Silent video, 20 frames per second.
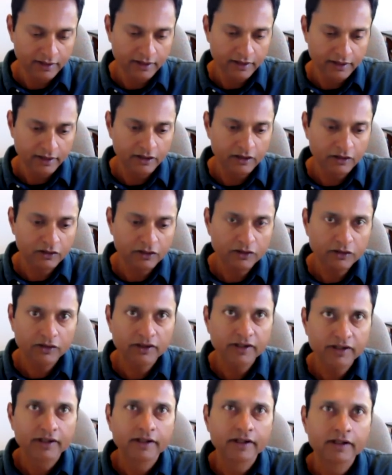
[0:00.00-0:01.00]
you know,
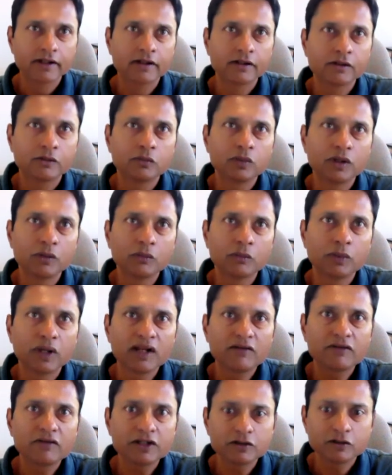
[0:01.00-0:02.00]
you
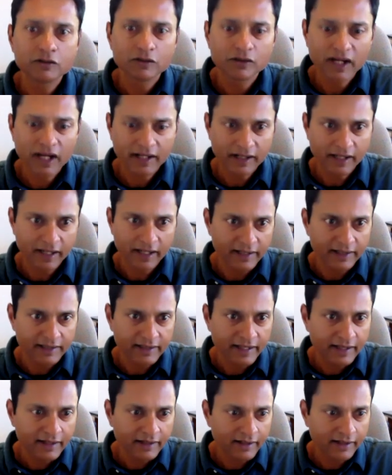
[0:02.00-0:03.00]
whenever you look at
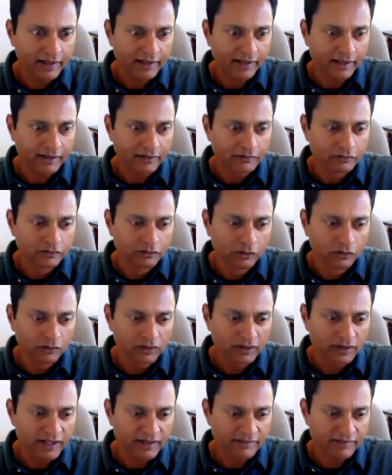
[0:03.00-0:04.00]
anything, uh,
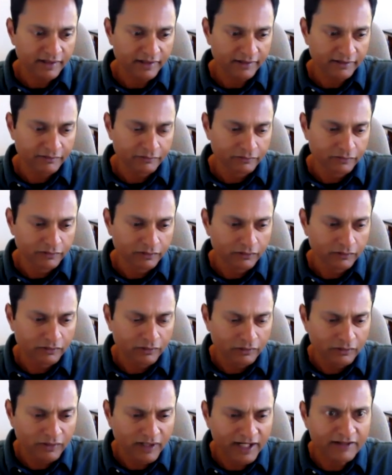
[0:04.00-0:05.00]
don't trust the look,
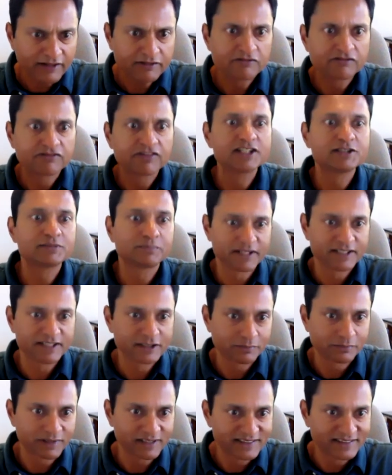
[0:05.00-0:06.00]
look at it from first
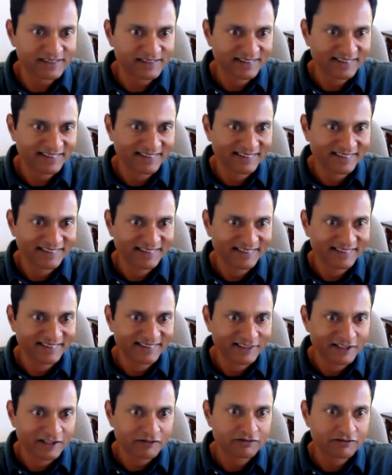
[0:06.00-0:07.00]
principles
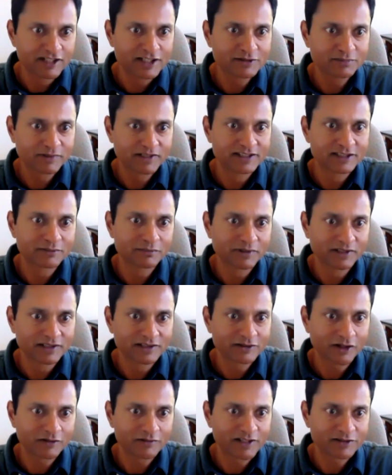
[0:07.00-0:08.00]
first
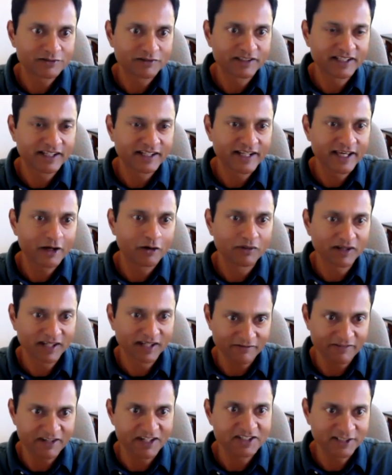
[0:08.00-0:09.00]
principles always been the day over
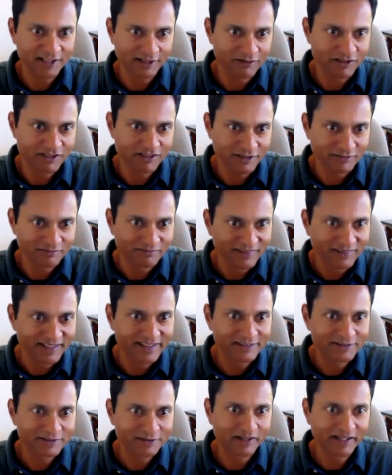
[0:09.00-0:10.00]
conventional wisdom,
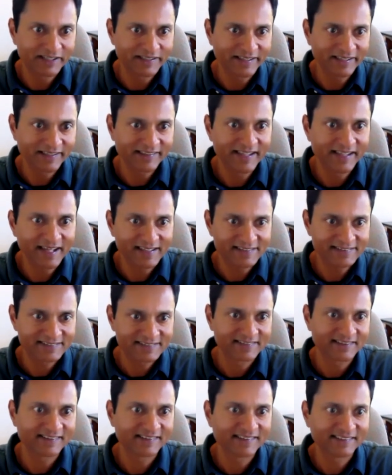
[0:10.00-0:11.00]
right? So I think that's,
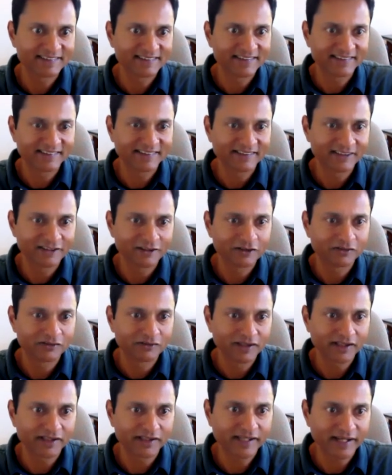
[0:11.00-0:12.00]
uh, you know,
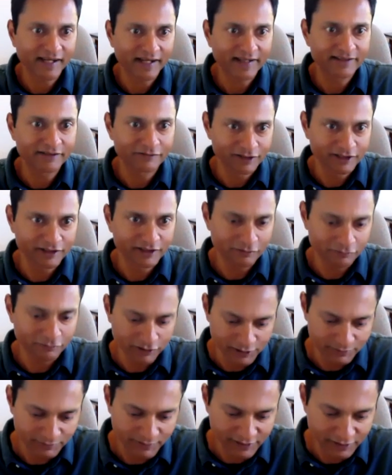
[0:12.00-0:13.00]
I write everything from
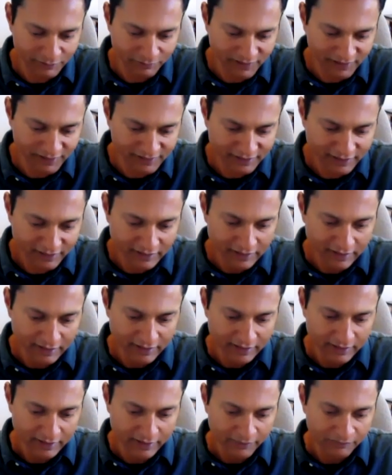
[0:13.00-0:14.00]
first principles.
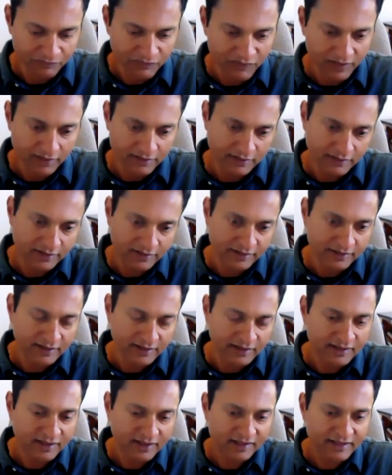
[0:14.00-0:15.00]

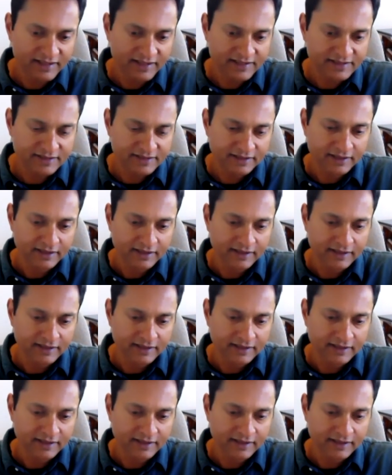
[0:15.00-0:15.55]
The third is